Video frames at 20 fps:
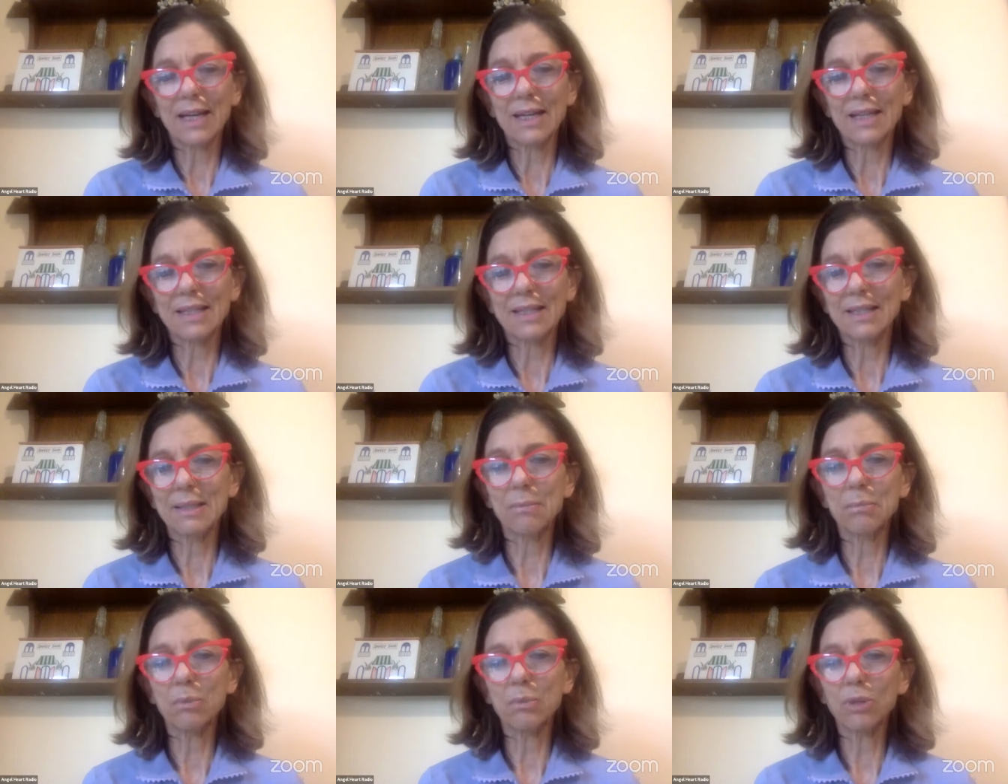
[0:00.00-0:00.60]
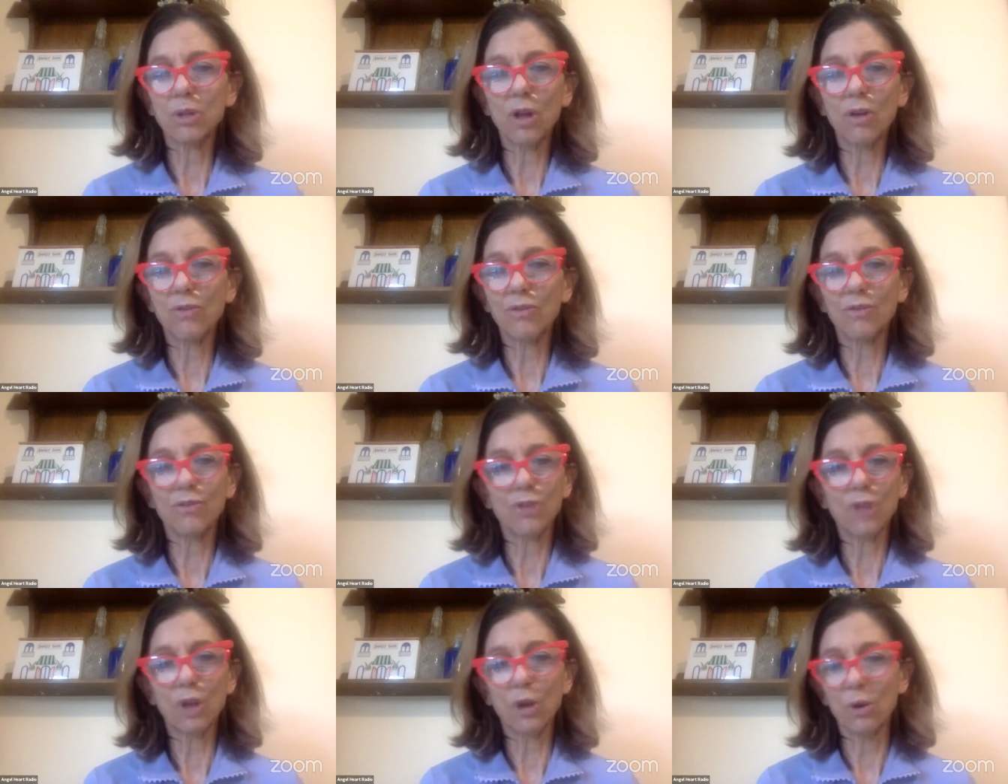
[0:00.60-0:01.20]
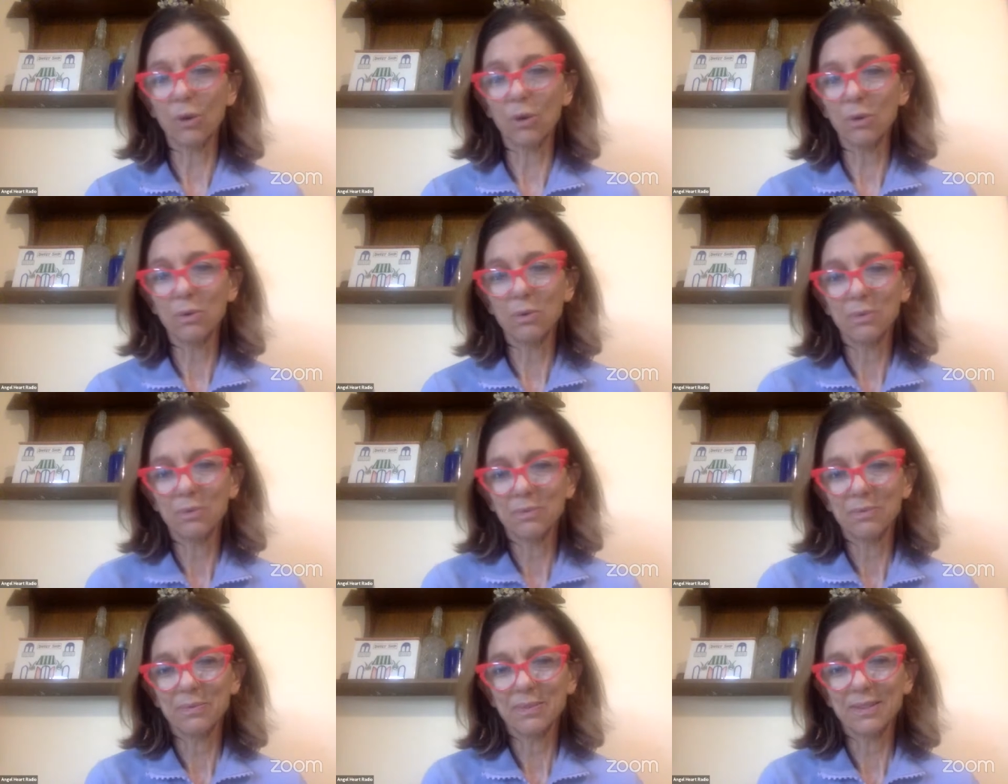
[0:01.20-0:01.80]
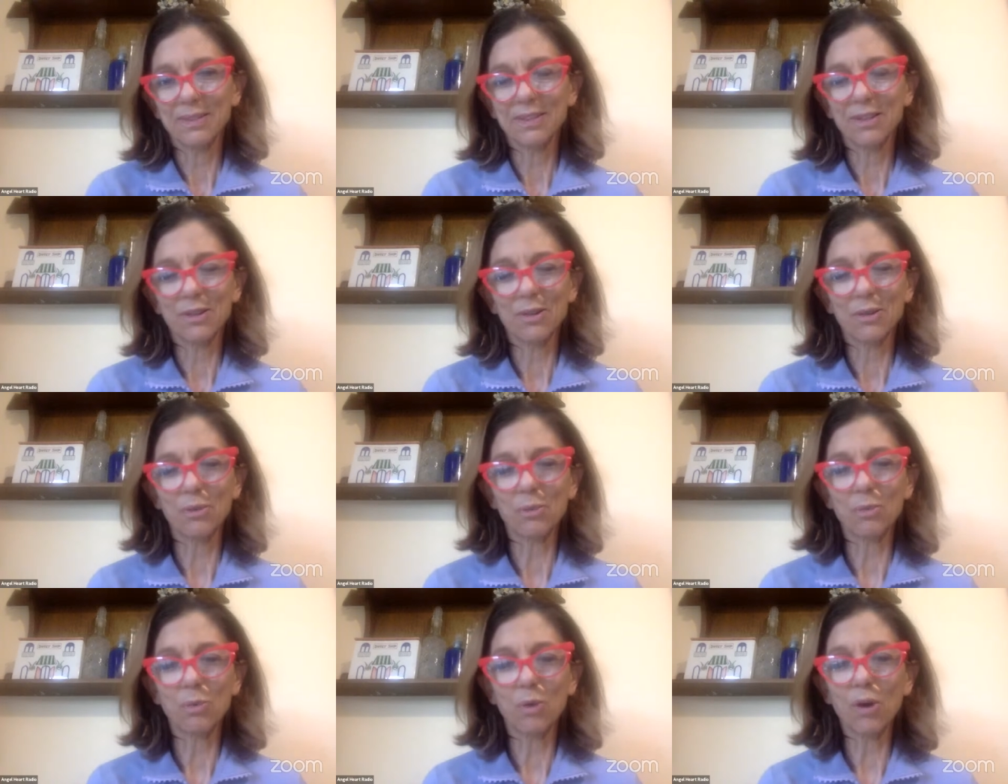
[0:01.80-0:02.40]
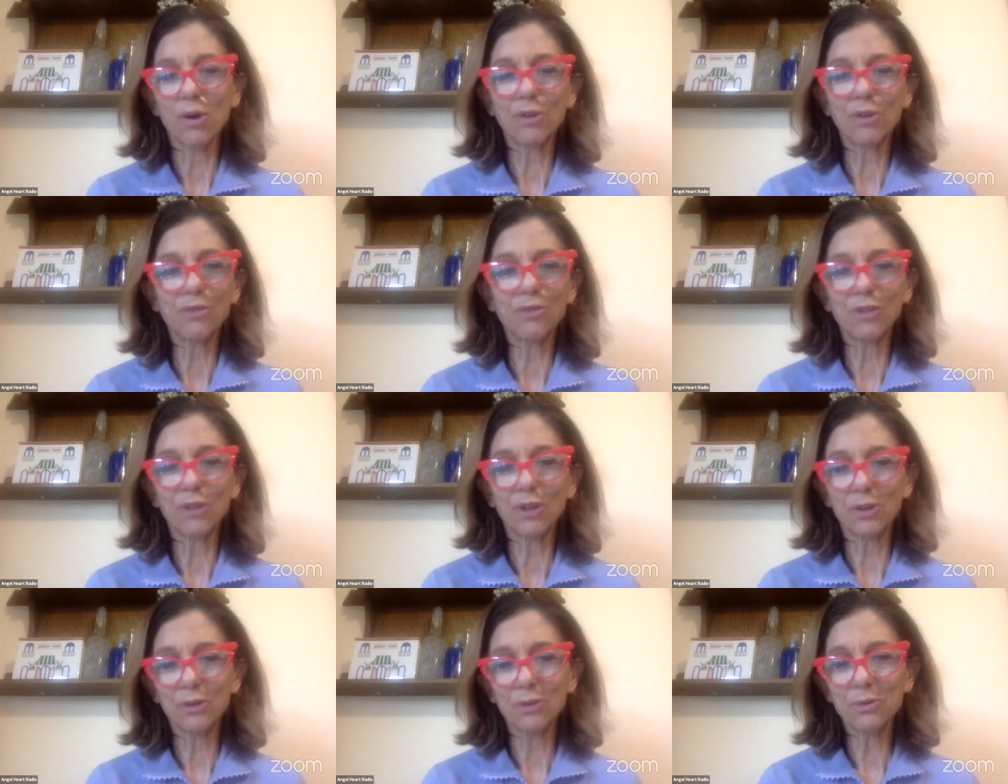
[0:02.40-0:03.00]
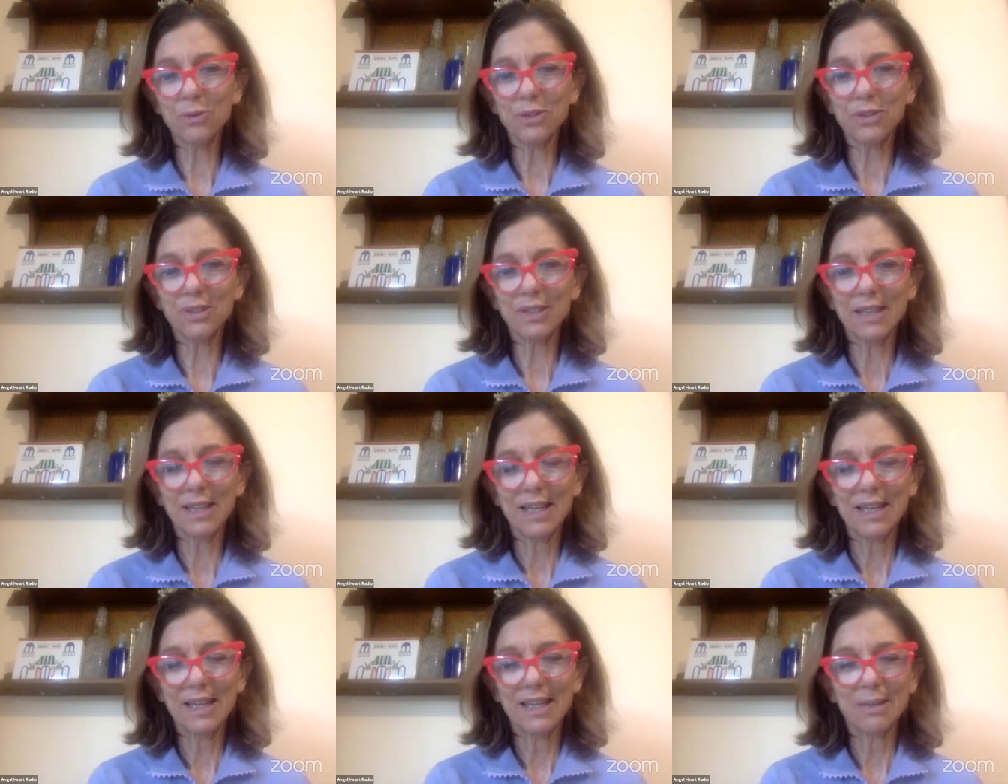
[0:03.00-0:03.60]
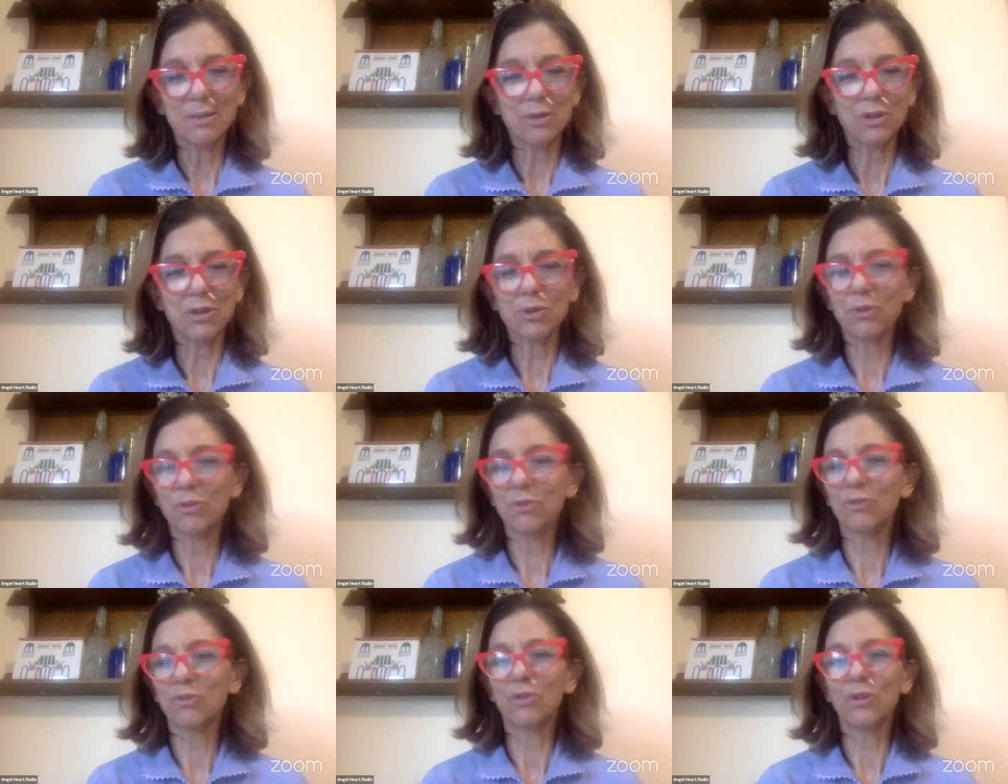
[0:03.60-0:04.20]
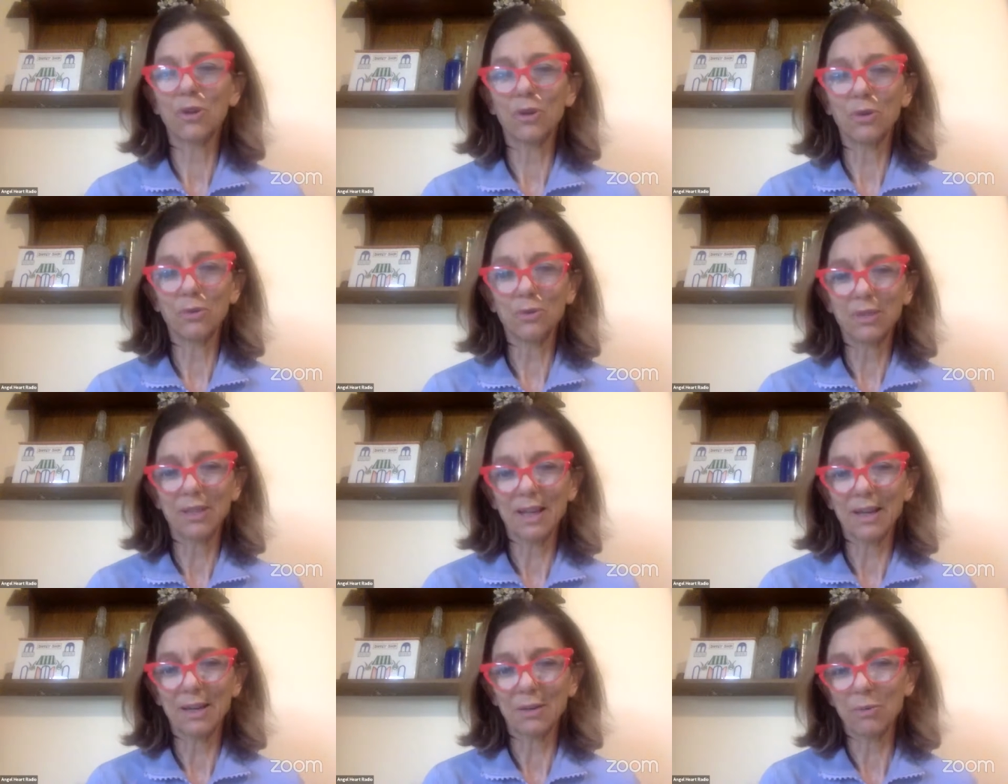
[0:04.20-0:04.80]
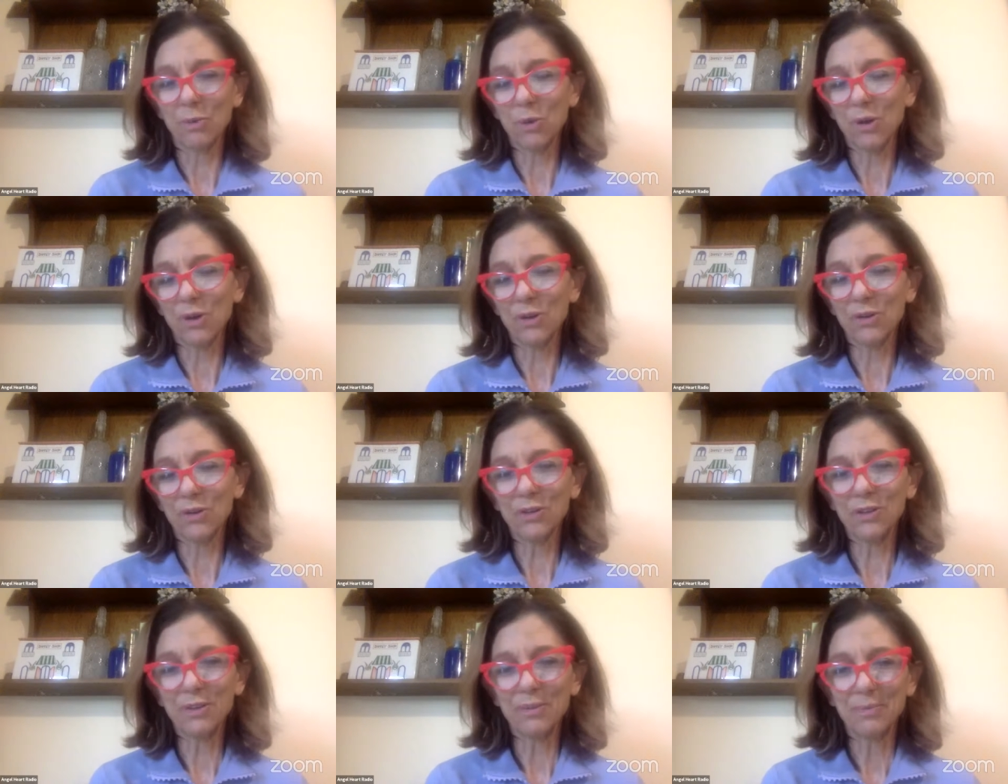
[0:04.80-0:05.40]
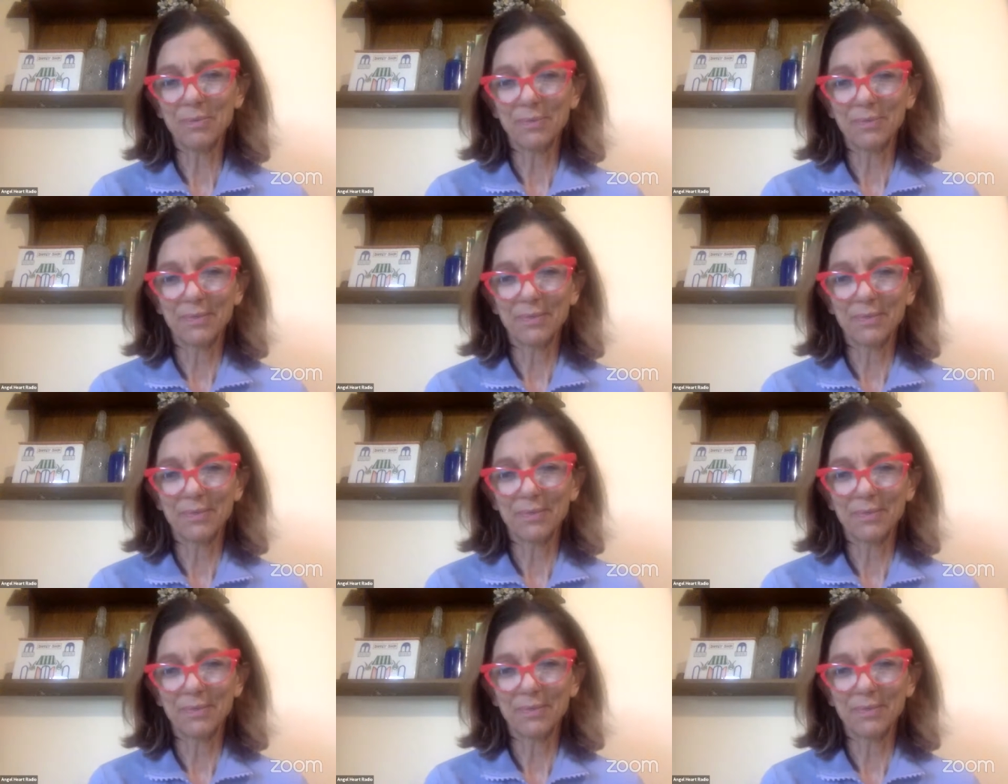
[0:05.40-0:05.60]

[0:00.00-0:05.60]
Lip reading: symbol of flow. So water flows. We should flow like water.